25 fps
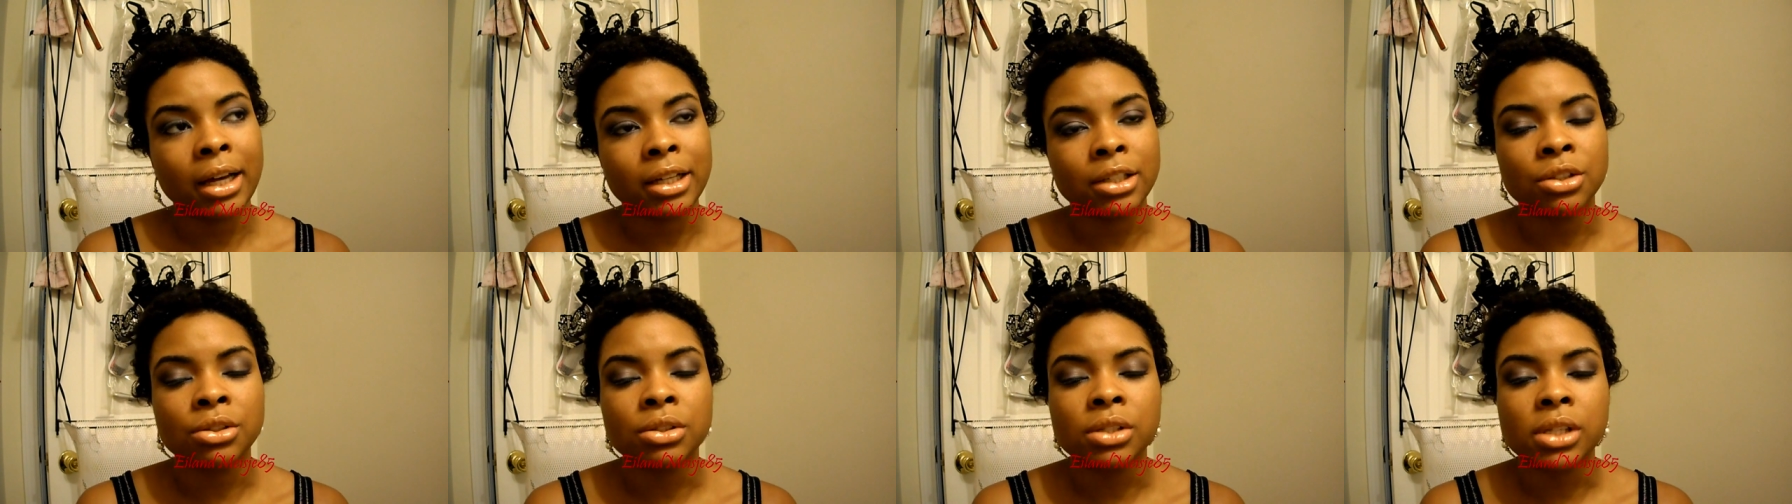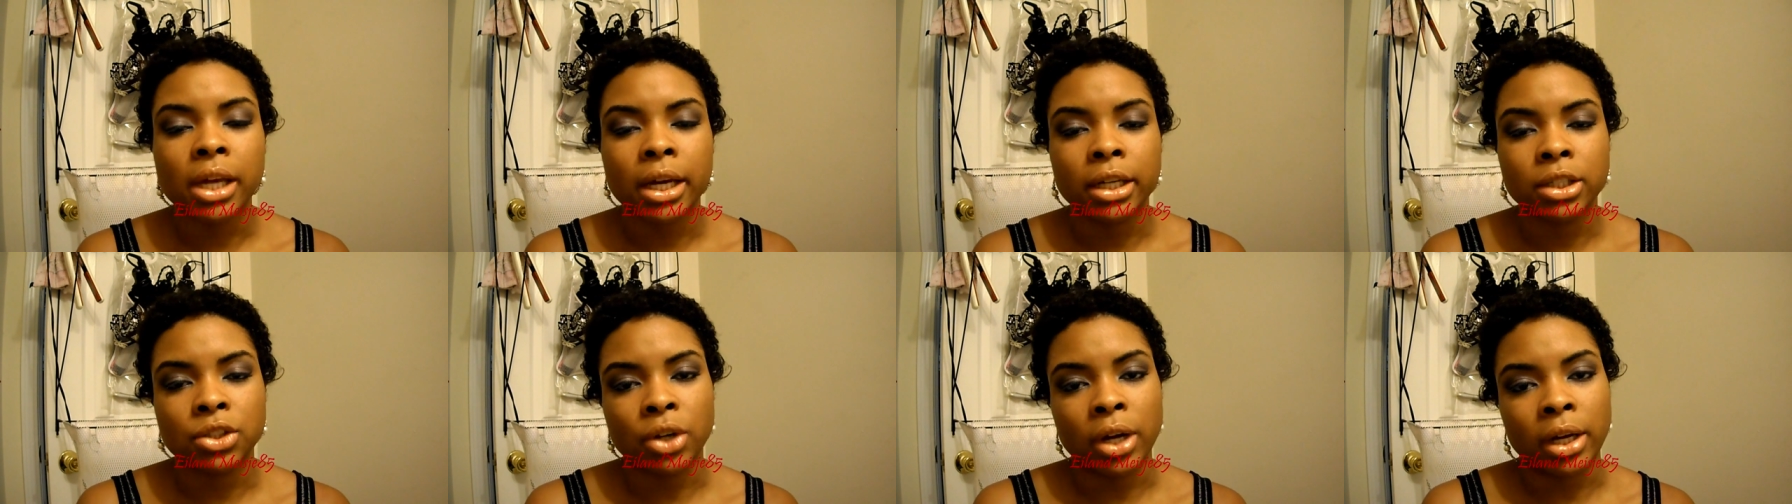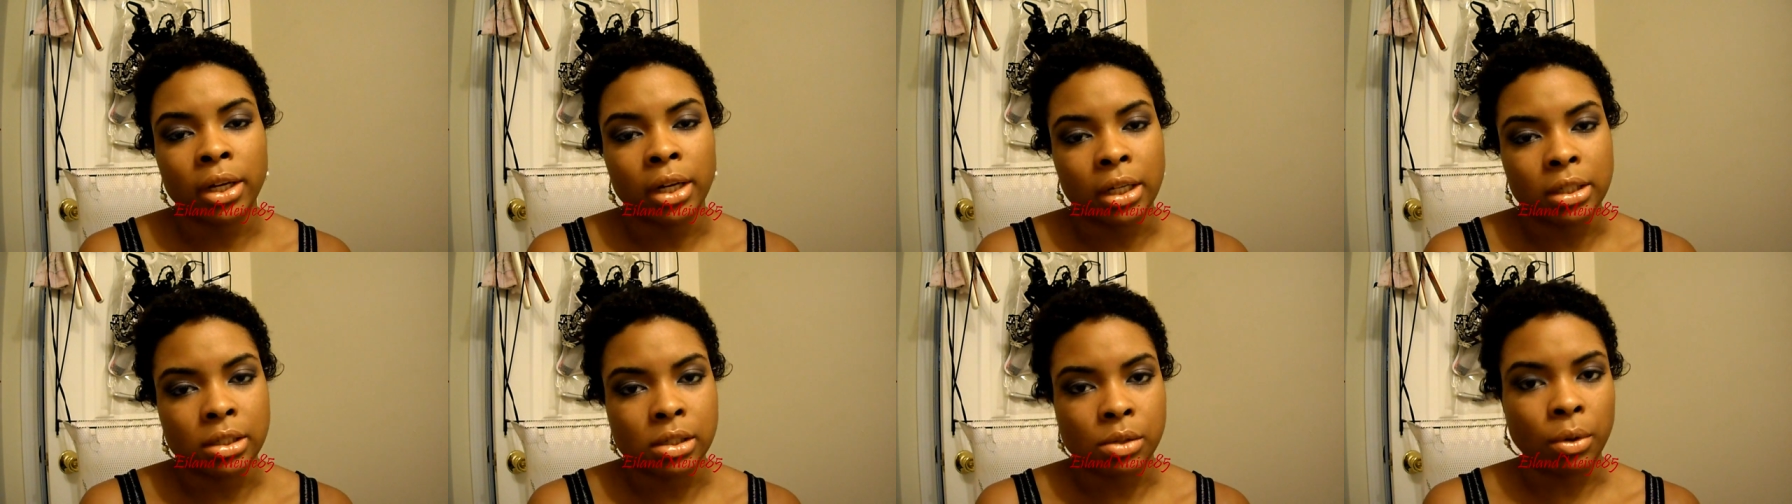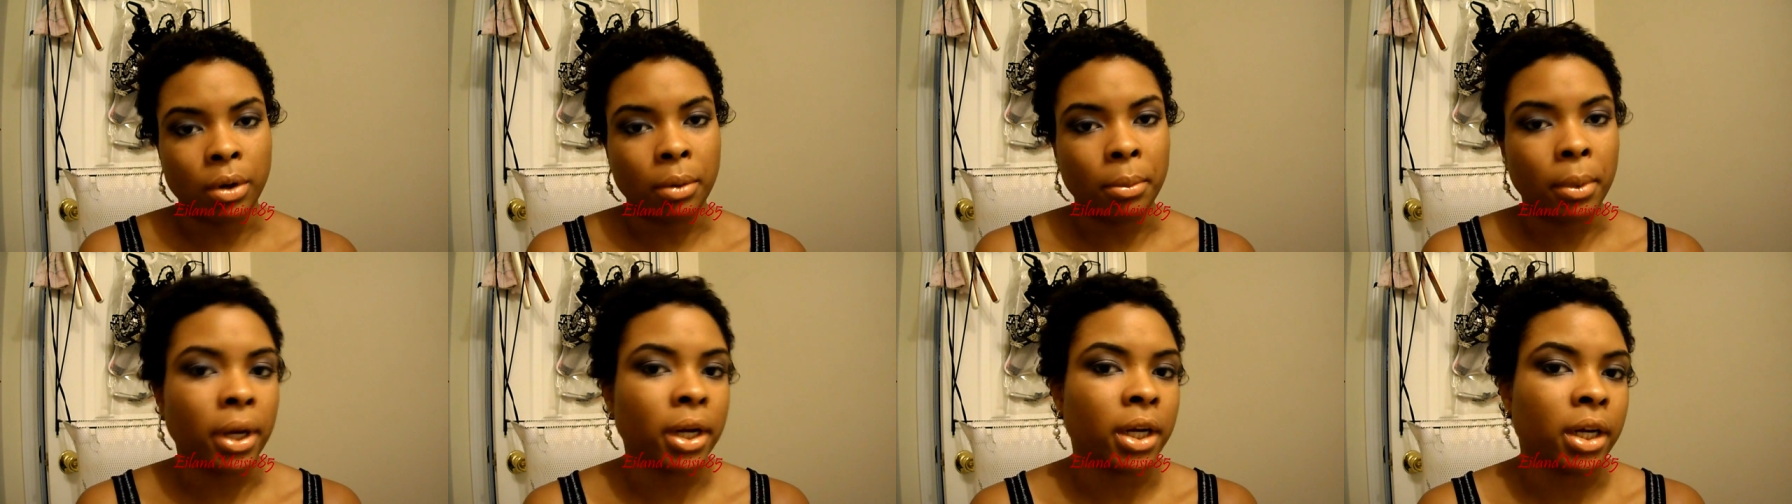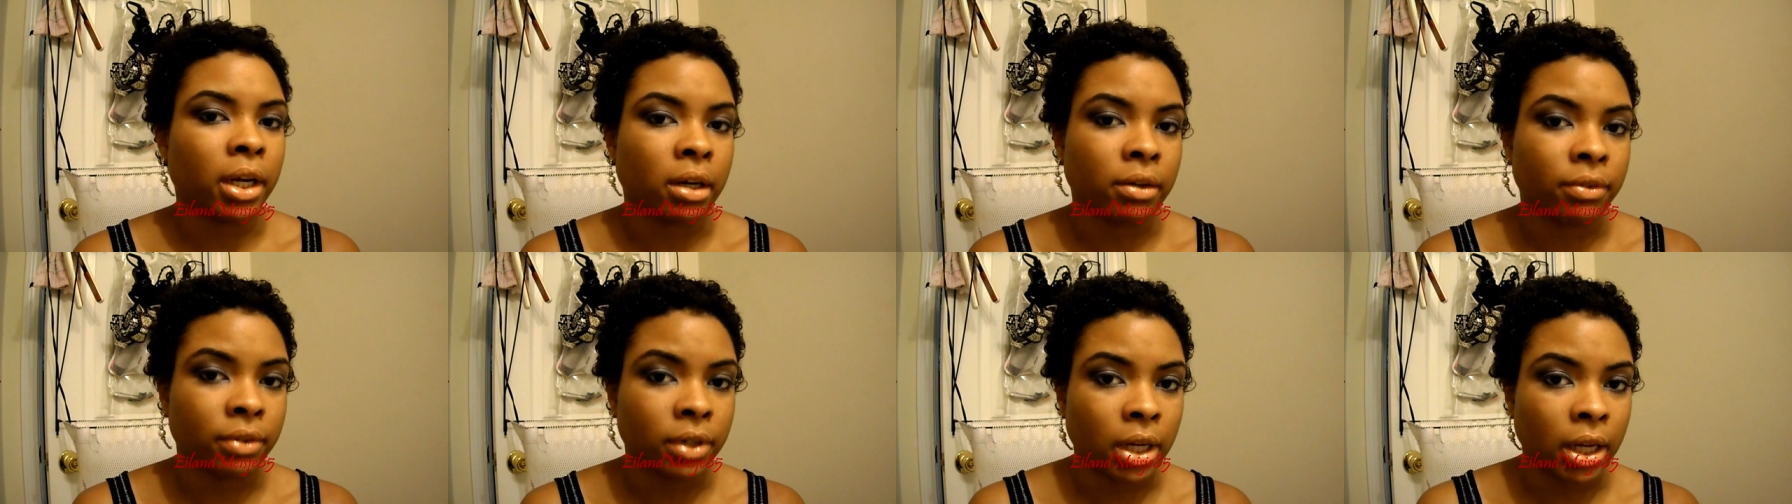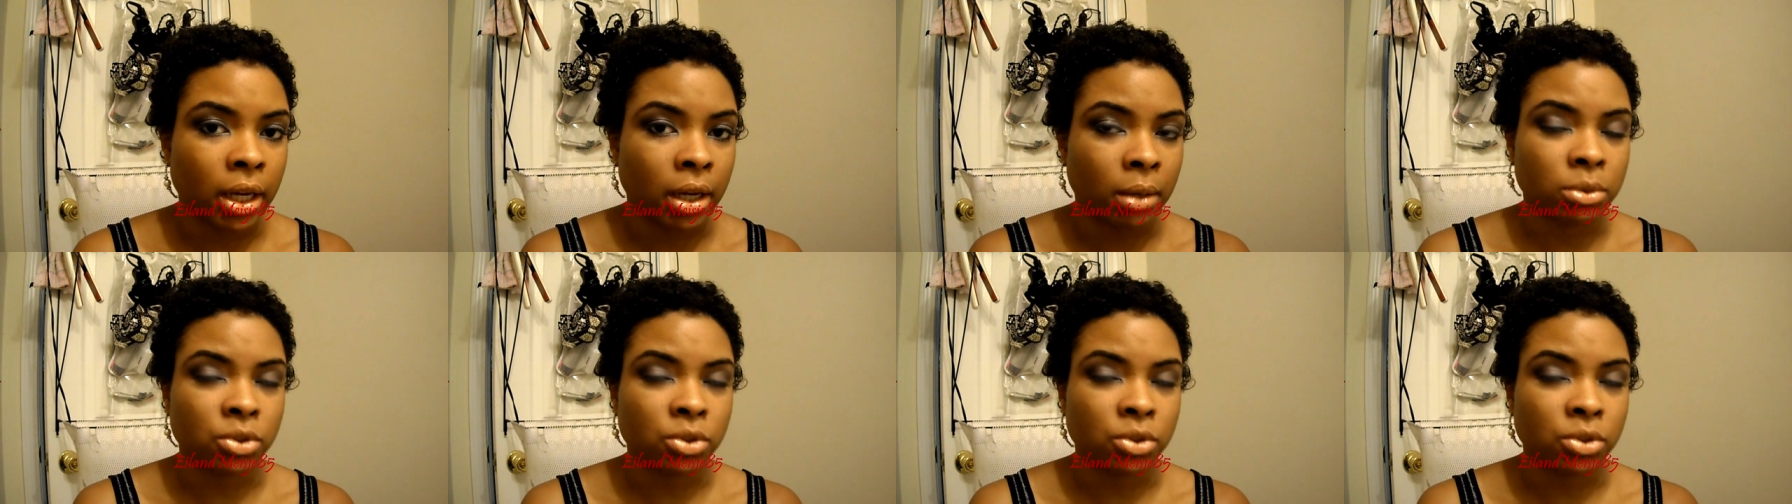I do say I try not to wet my hair every day.